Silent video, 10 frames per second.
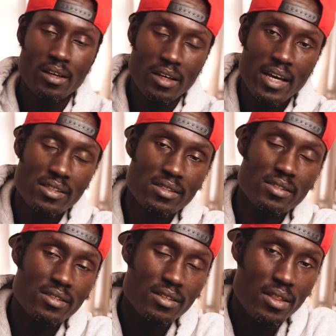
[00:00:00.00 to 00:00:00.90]

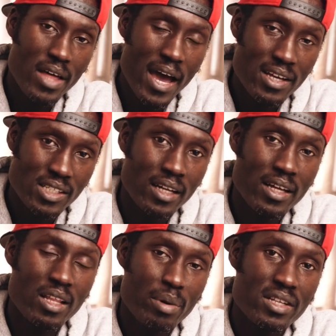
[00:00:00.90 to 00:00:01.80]
Yes, that is
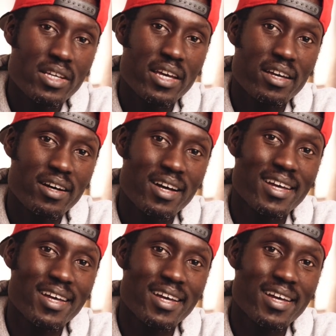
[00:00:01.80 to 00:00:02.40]
another Bentayga.